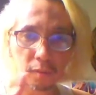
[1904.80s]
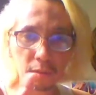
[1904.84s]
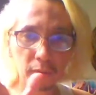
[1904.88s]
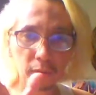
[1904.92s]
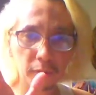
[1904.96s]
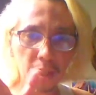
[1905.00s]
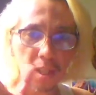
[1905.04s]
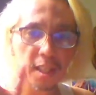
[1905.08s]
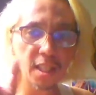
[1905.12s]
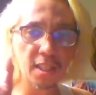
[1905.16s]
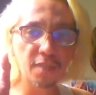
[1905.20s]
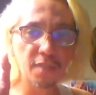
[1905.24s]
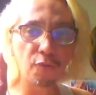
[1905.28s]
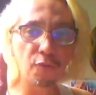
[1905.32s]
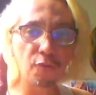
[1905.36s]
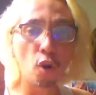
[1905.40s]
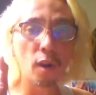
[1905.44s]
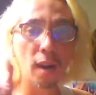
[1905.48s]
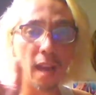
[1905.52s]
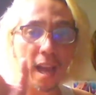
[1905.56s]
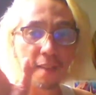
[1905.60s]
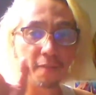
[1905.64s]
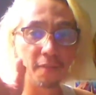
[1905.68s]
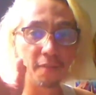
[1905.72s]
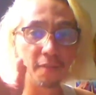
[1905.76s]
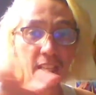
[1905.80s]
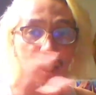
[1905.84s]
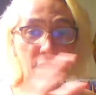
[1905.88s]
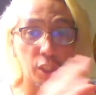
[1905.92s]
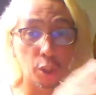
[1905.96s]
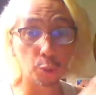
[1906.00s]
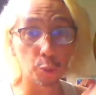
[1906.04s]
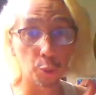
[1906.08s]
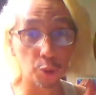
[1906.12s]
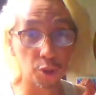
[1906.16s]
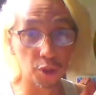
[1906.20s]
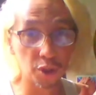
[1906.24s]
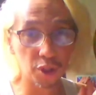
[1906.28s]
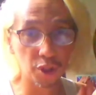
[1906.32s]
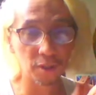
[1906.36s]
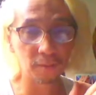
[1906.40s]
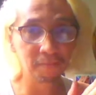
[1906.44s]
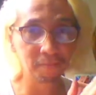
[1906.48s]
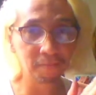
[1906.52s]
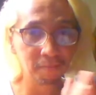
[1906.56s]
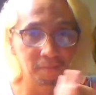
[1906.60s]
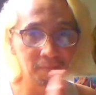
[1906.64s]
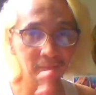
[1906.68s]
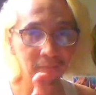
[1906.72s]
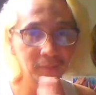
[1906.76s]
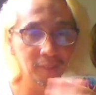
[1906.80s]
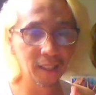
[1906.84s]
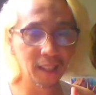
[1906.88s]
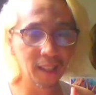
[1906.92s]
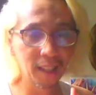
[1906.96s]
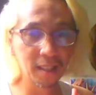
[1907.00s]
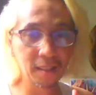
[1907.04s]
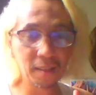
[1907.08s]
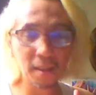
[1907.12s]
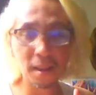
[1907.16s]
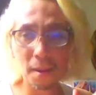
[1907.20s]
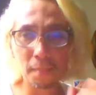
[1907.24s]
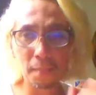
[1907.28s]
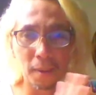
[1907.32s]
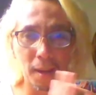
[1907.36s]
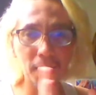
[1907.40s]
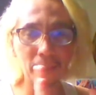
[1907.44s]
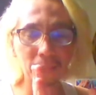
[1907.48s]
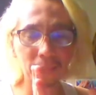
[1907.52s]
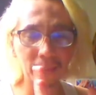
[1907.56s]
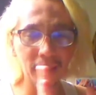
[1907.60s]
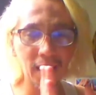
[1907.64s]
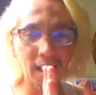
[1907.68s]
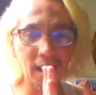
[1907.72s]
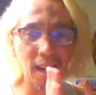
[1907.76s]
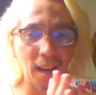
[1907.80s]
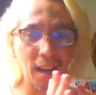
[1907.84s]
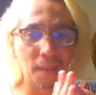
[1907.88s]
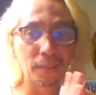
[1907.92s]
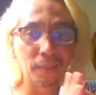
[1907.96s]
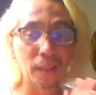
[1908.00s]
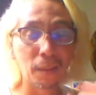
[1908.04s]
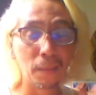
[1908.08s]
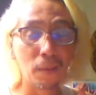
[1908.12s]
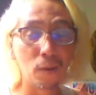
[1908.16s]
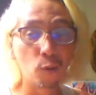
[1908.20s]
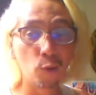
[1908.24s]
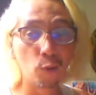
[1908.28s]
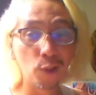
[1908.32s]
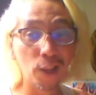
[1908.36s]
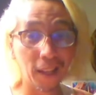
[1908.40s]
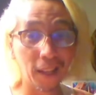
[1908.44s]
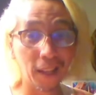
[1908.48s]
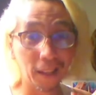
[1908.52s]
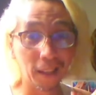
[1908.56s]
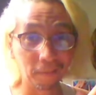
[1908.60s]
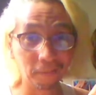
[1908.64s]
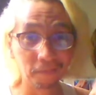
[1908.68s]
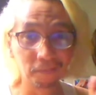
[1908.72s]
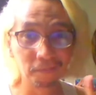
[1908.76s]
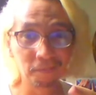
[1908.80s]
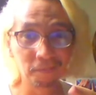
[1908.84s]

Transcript: These four have issues. Nararamdaman ko na eh.